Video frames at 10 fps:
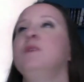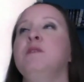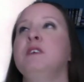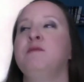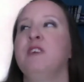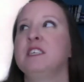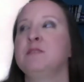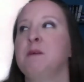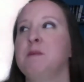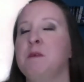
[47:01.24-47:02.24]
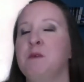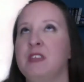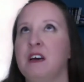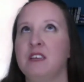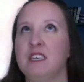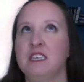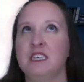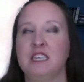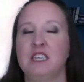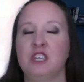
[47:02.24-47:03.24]
random facts about me, but without any
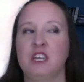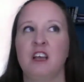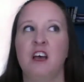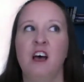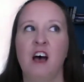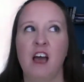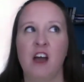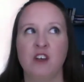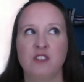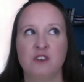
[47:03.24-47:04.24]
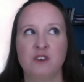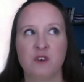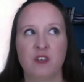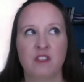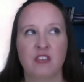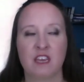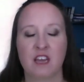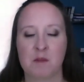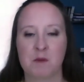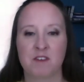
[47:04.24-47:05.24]
intention. I also think
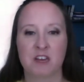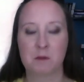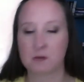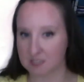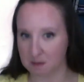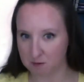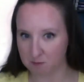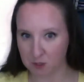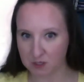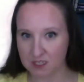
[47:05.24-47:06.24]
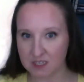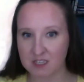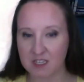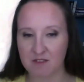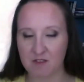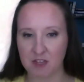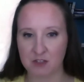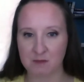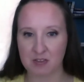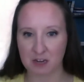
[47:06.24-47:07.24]
I'm a very perceptive person, and that if I use
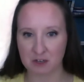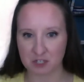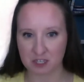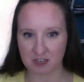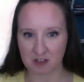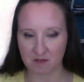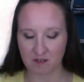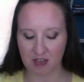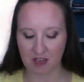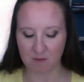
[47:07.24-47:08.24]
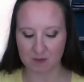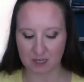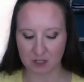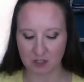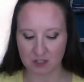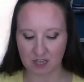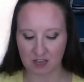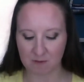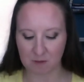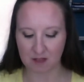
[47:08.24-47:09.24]
my energy enough, I have potential to kind
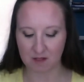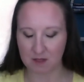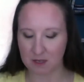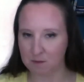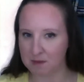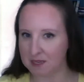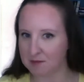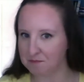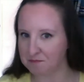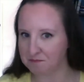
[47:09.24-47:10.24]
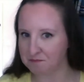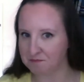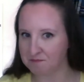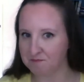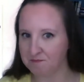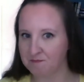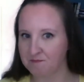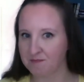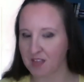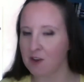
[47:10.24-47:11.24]
of be a little bit,
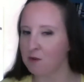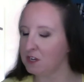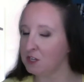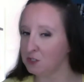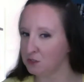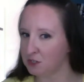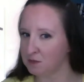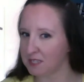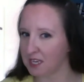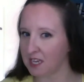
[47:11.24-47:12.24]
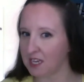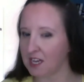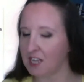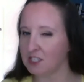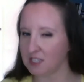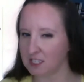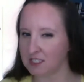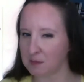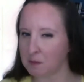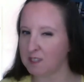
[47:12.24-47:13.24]
I don't want to use the term psychic, I just like to
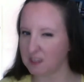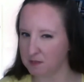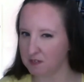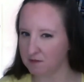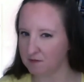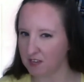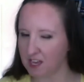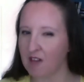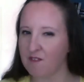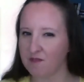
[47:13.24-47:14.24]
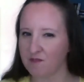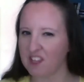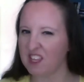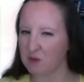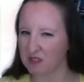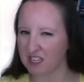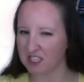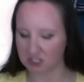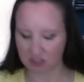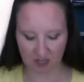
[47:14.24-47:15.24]
say perceptive. I have a feeling when
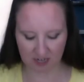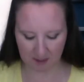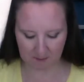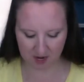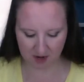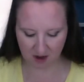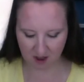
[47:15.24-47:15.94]
things are going to happen.